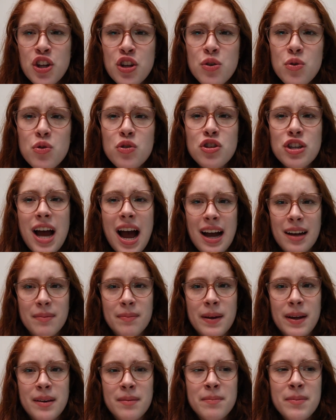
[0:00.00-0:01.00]
Hugh
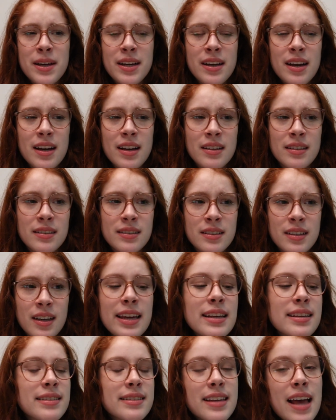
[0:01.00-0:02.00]
Jackman because
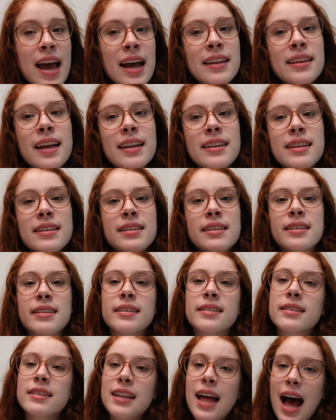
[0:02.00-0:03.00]
he said that this is
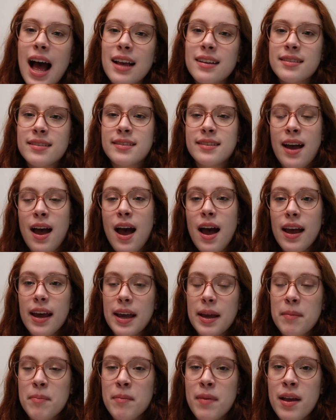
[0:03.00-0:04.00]
his last
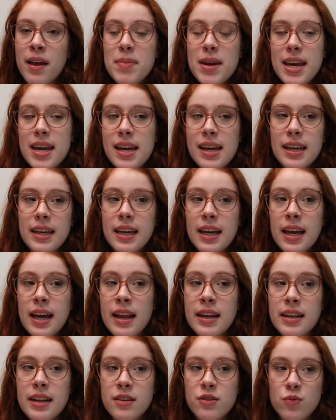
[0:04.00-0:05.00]
time being
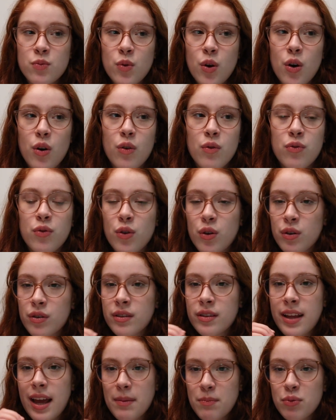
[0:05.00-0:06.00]
in this role for
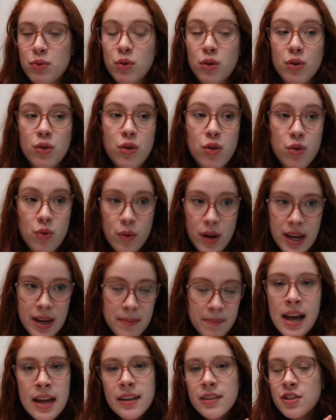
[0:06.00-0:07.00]
Deadpool
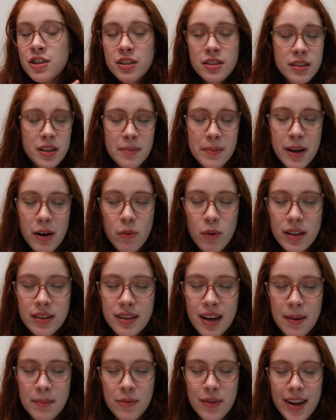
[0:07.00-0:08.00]
3. And it's just gonna be a
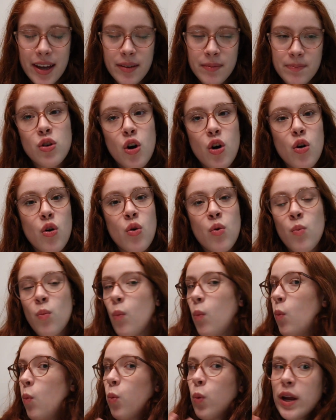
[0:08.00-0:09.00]
one-time thing.
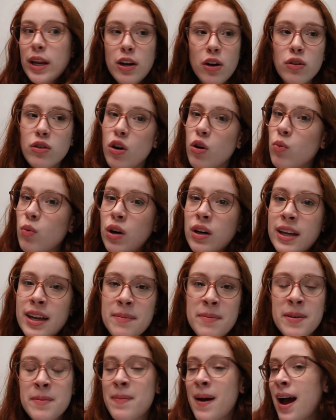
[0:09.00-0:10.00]
So we don't know, will he
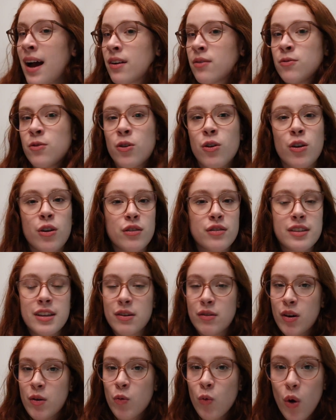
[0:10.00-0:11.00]
be back for
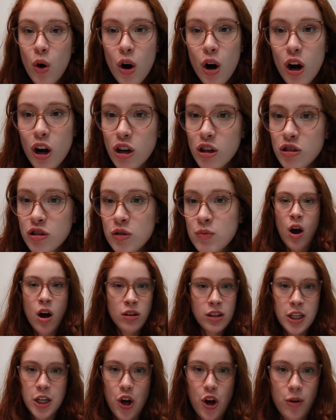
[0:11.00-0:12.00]
Secret Wars?
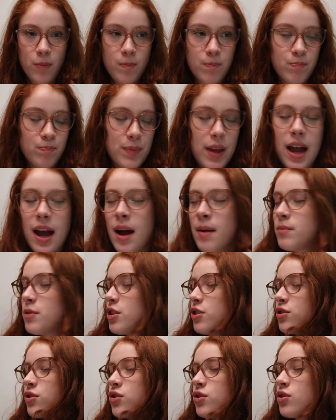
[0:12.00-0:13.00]
All in all, I'm
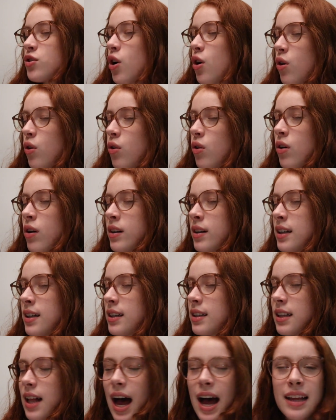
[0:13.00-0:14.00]
just so
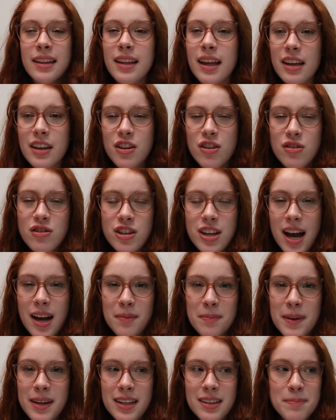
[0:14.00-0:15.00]
glad that Hugh
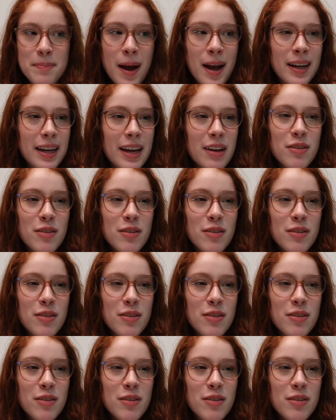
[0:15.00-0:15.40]
Jackman is back.